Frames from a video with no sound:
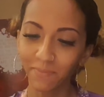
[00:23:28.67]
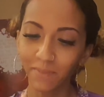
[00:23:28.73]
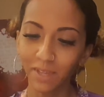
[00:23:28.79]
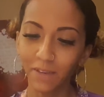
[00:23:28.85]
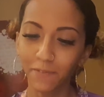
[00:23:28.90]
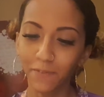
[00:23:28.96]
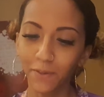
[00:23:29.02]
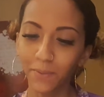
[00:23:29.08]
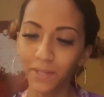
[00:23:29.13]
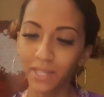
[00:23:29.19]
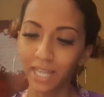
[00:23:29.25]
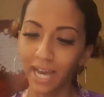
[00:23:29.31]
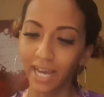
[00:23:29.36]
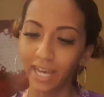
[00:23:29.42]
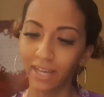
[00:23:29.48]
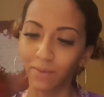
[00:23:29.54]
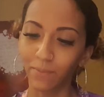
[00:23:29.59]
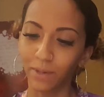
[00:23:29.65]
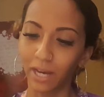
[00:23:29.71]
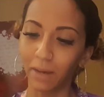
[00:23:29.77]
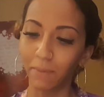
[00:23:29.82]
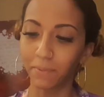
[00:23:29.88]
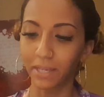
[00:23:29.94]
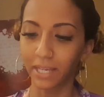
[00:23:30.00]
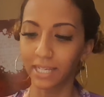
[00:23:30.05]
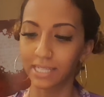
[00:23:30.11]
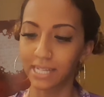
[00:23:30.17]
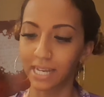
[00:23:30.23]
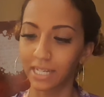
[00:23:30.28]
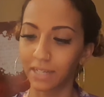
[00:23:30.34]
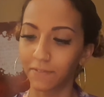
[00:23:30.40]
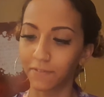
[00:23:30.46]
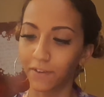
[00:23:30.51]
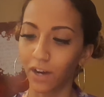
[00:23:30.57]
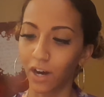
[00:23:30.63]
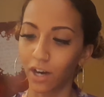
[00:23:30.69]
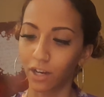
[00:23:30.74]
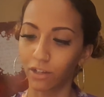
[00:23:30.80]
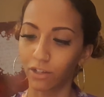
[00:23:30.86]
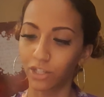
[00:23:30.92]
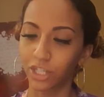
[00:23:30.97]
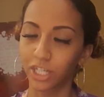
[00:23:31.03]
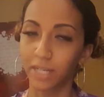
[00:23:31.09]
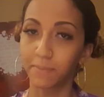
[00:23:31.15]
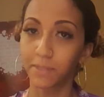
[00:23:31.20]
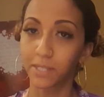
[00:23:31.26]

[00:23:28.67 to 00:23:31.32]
if you would like, we'll help you get signed up for auto ship.